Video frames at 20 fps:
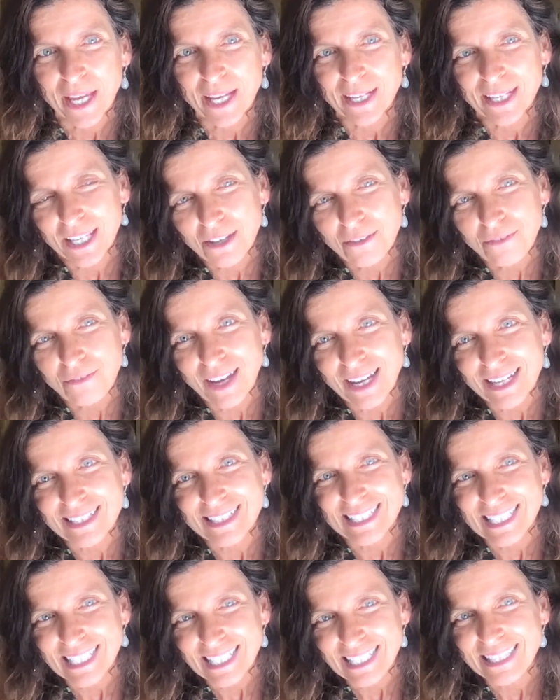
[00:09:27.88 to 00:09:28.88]
And if I
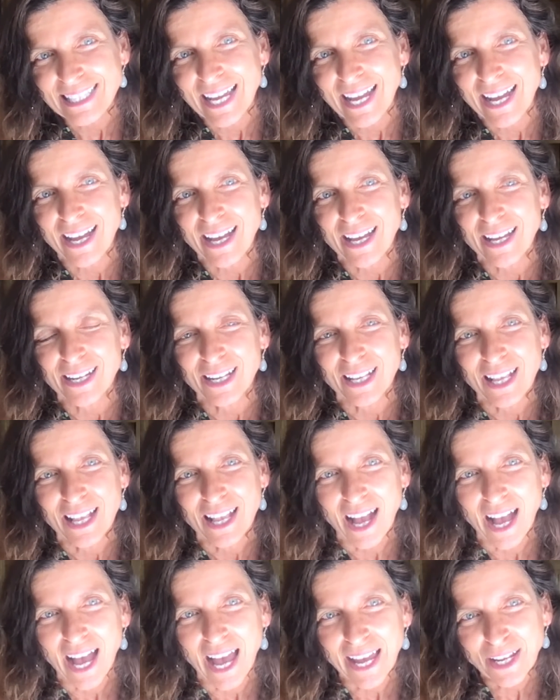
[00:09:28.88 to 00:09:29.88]
did that,
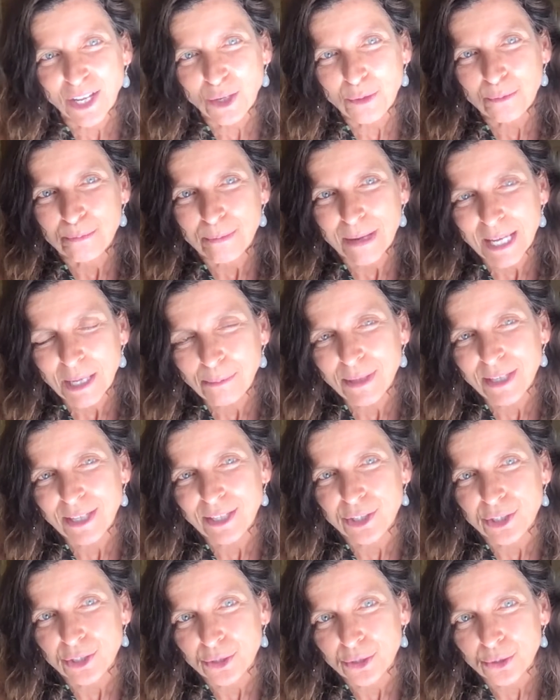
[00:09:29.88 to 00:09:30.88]
I could maybe
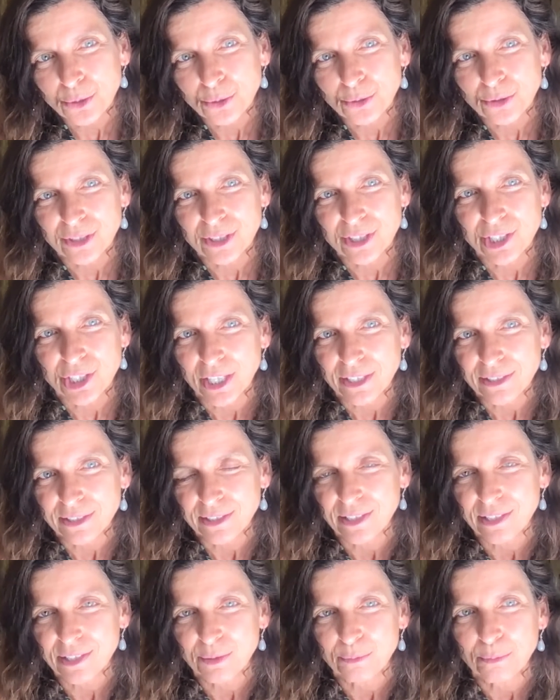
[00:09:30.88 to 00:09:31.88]
do
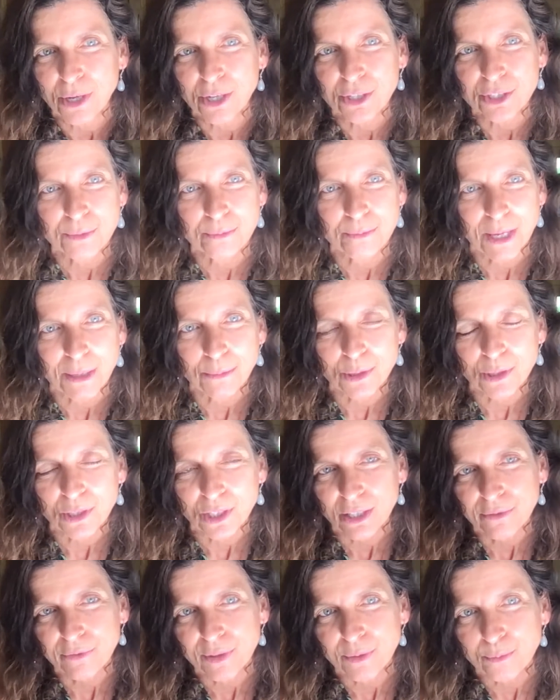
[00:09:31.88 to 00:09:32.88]
just as much, maybe
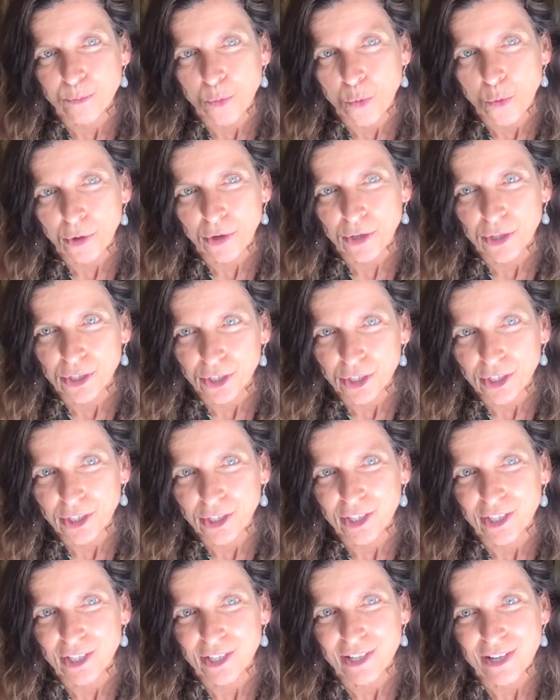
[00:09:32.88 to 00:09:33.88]
even more
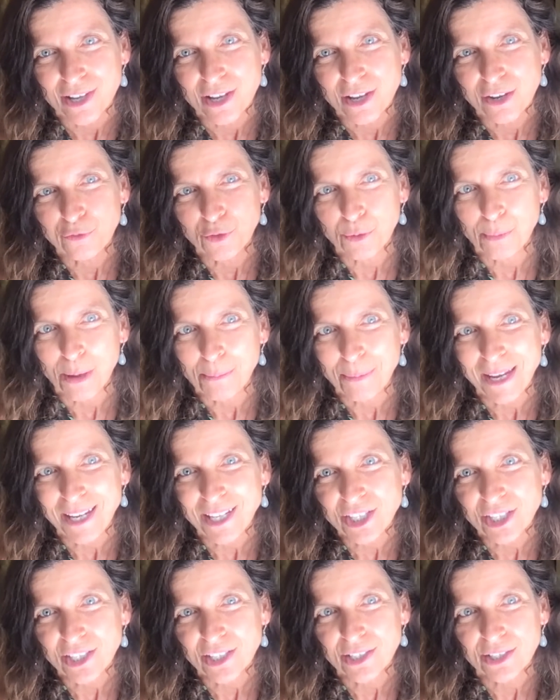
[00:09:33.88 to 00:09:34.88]
good for my
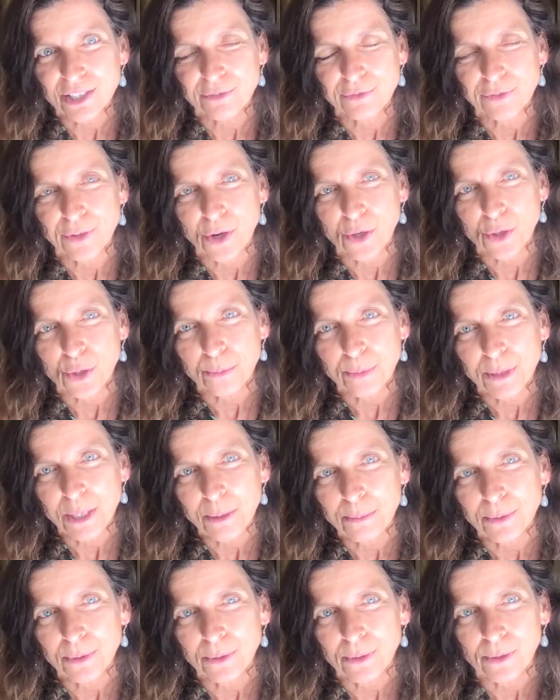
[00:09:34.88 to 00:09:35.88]
patients and for other
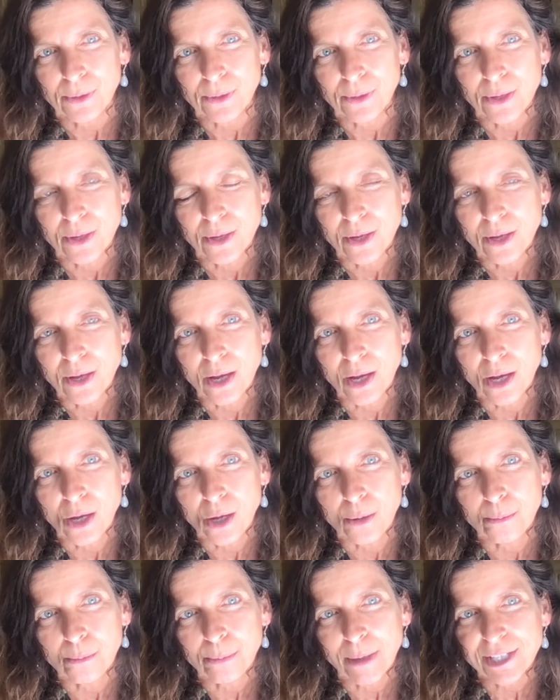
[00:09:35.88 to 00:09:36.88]
people
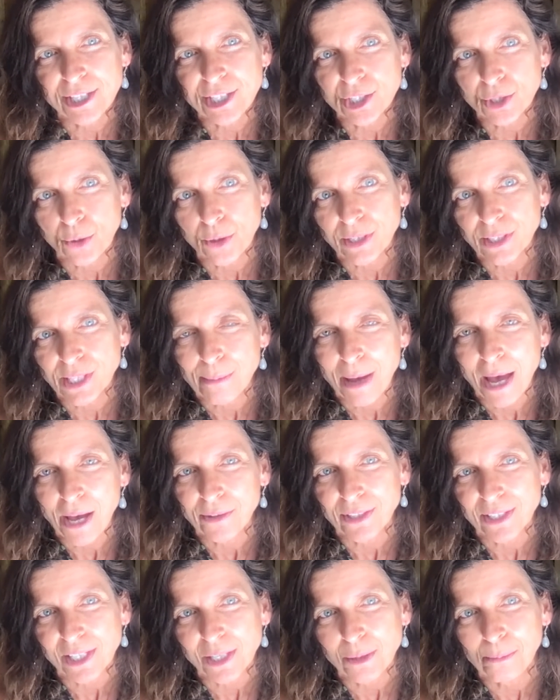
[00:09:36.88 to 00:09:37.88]
by showing them how
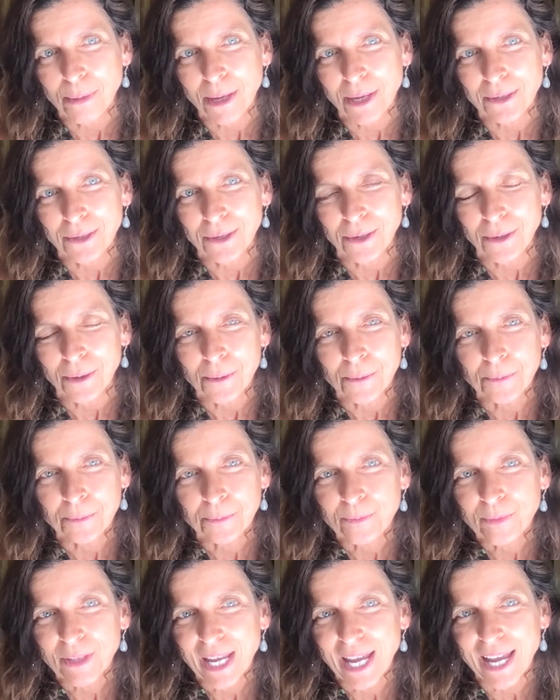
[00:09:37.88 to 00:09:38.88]
to eat better.
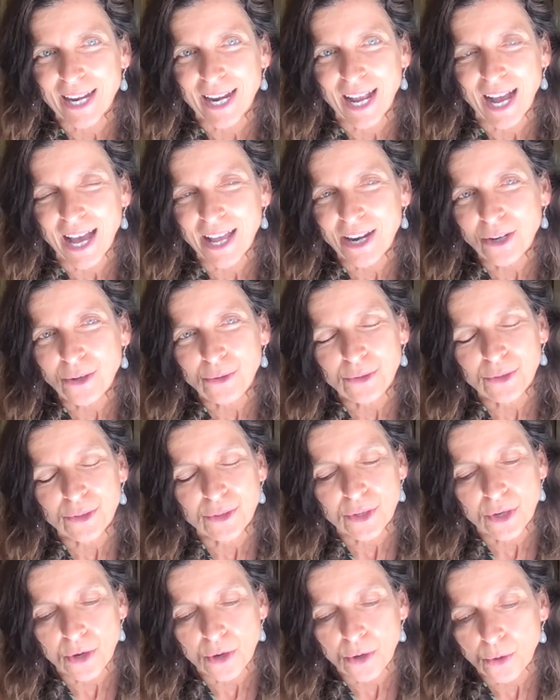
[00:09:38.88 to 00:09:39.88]
And I
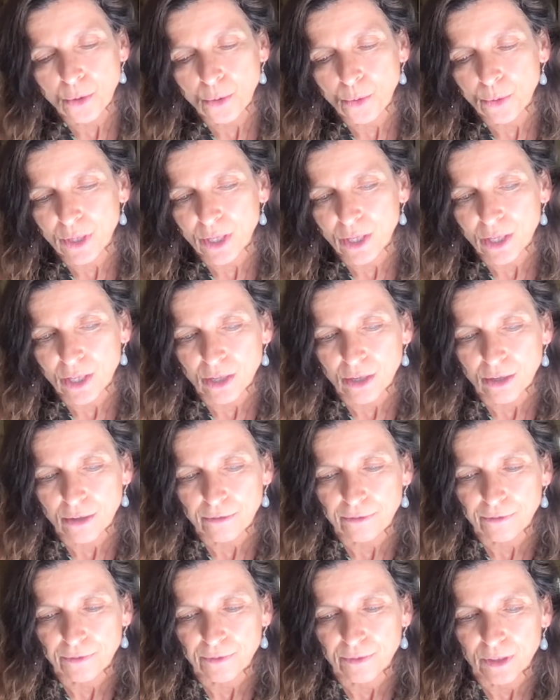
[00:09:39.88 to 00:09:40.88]
don't know
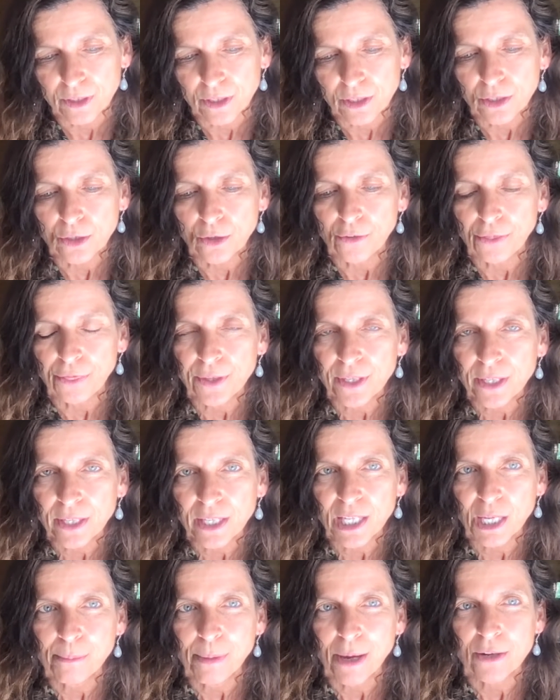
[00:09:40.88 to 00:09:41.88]
if,
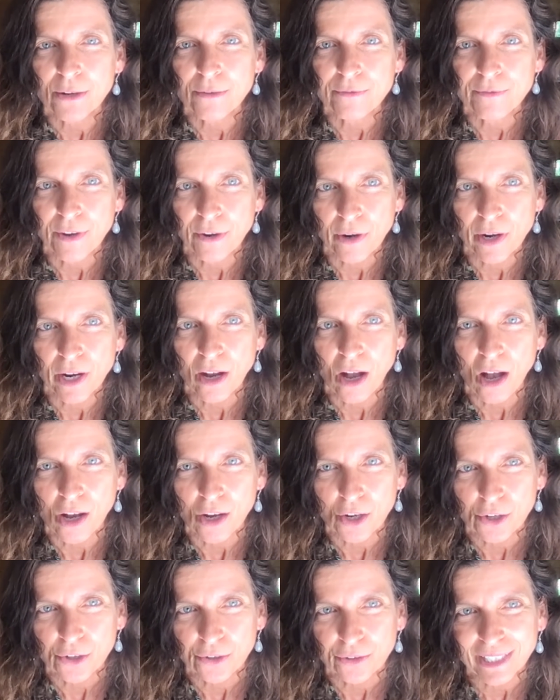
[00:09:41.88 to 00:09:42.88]
thinking about it very
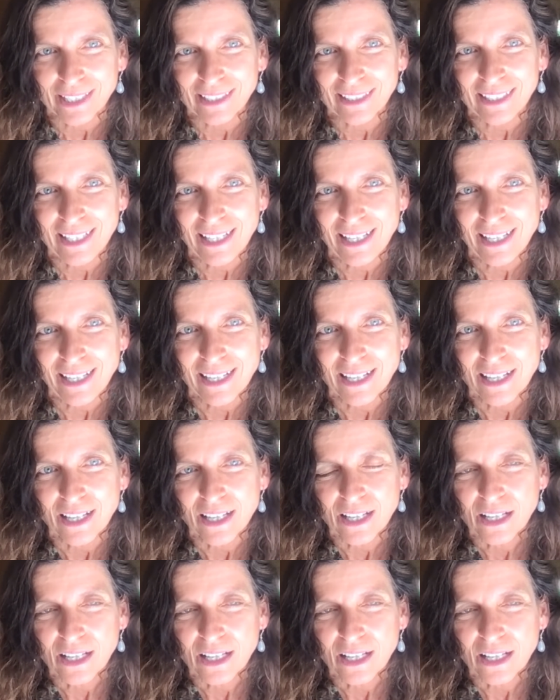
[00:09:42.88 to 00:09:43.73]
concretely